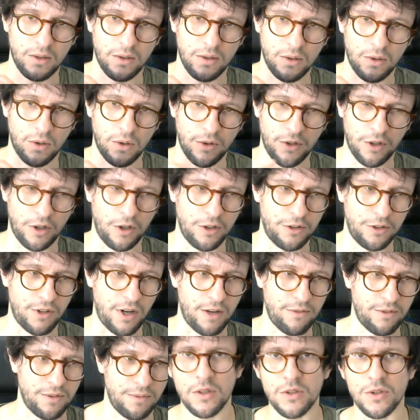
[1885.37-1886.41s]
on the hard
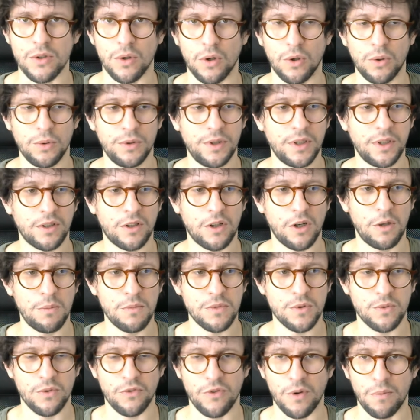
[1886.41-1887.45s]
drive. So Odin
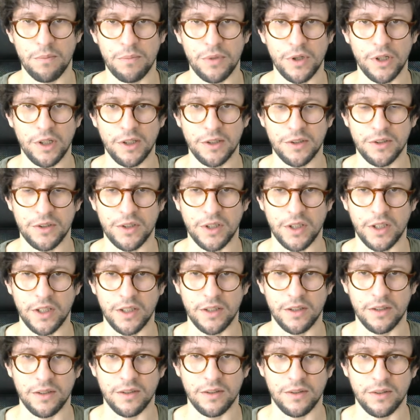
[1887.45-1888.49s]
comes with a
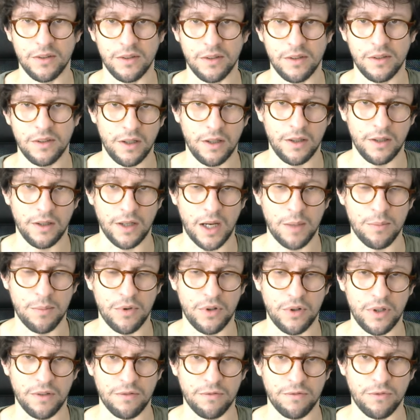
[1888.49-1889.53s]
built-in
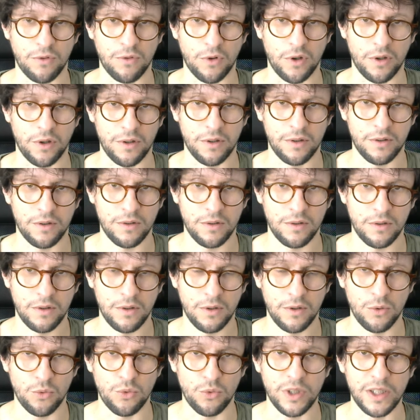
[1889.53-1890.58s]
library for
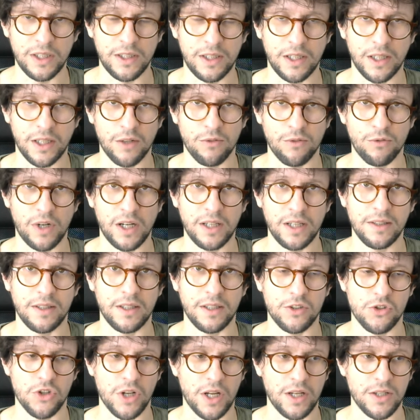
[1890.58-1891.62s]
reading and
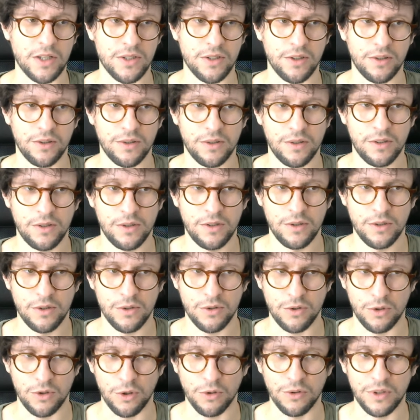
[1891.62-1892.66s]
writing JSON.
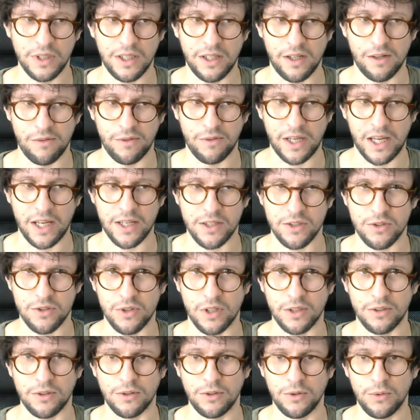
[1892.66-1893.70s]
So you don't need anything
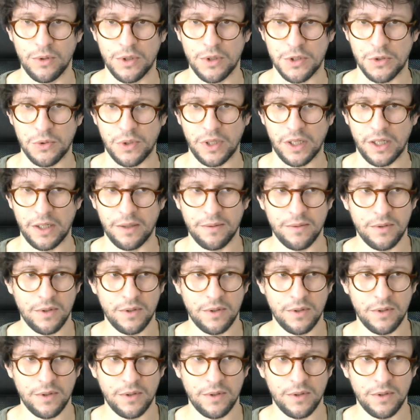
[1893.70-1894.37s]
extra to do this really.